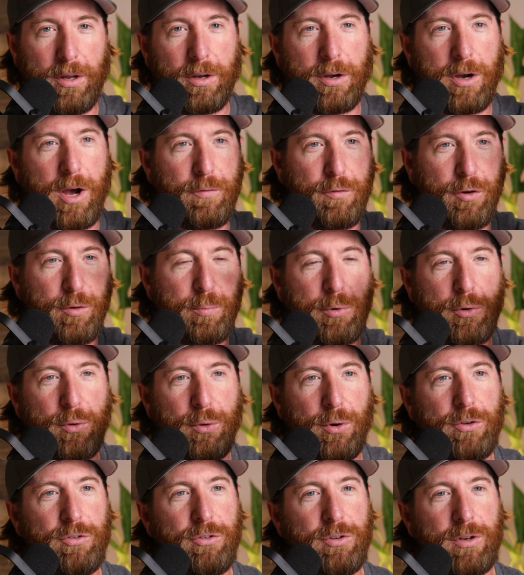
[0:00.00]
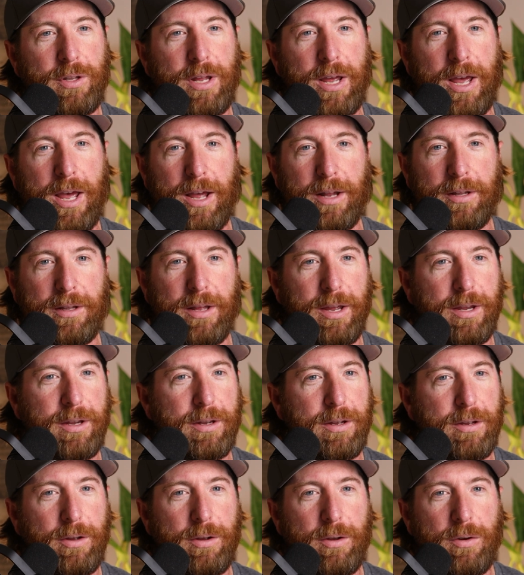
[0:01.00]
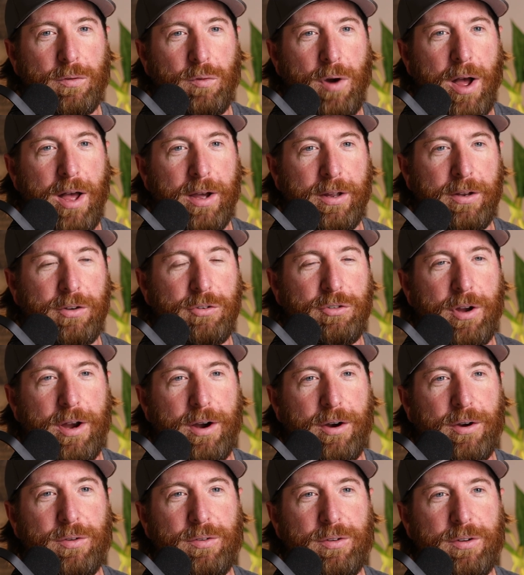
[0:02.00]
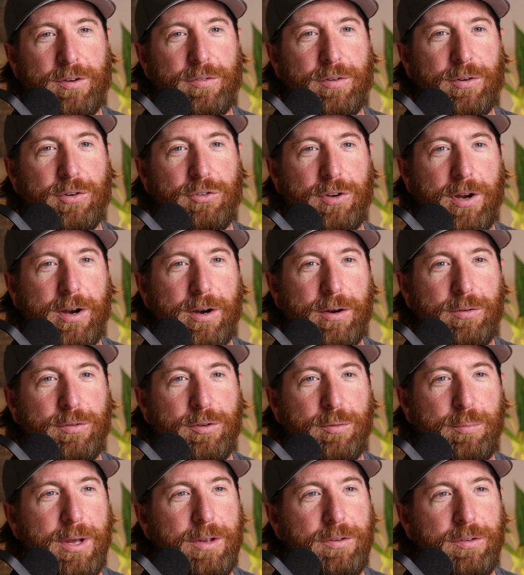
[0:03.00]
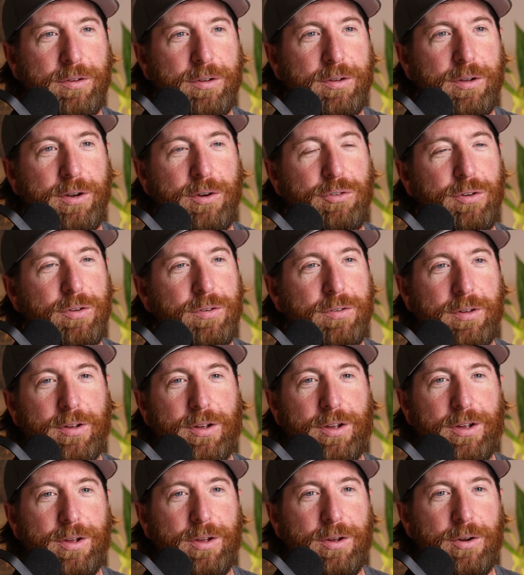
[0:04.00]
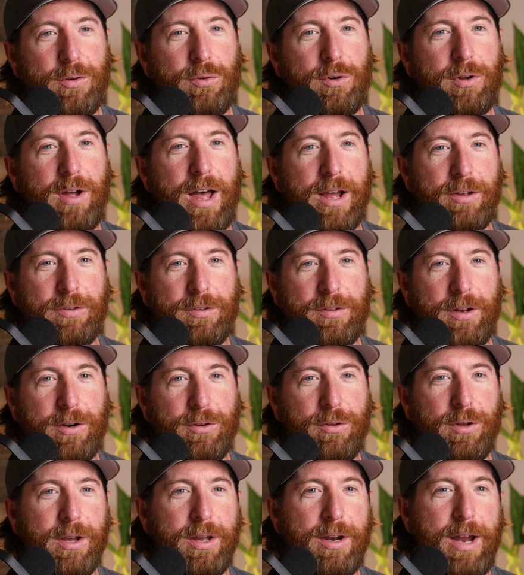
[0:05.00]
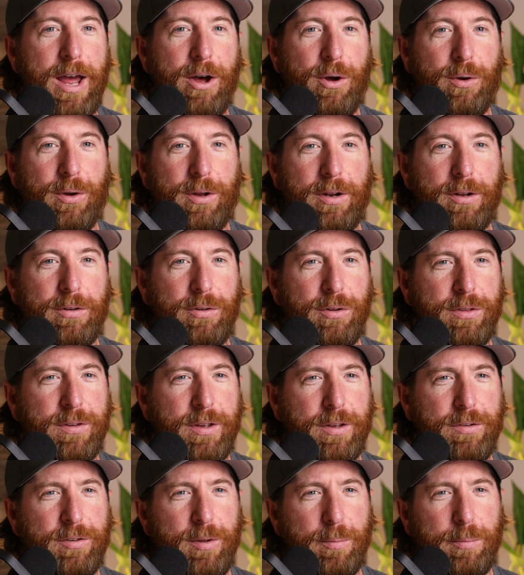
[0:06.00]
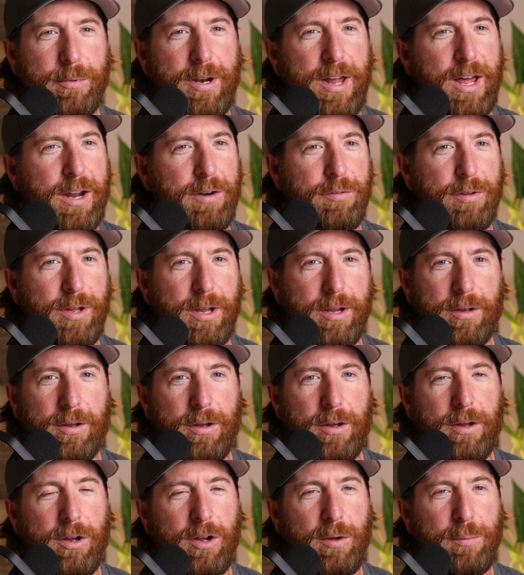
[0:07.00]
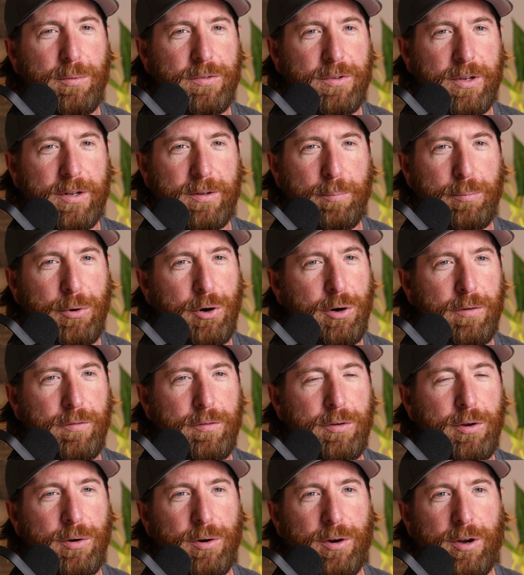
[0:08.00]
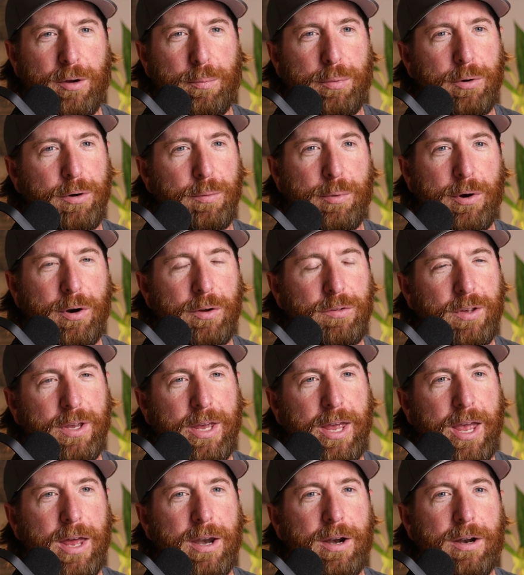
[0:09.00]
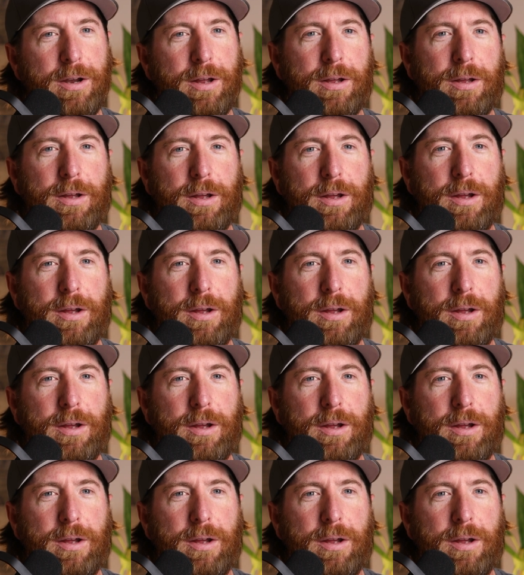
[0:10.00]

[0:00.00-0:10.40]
covered porch, and they had like rocking chairs and different chairs. So basically you're just relaxing there looking out, and it looked like something out of like almost like part of Europe or parts of Canada.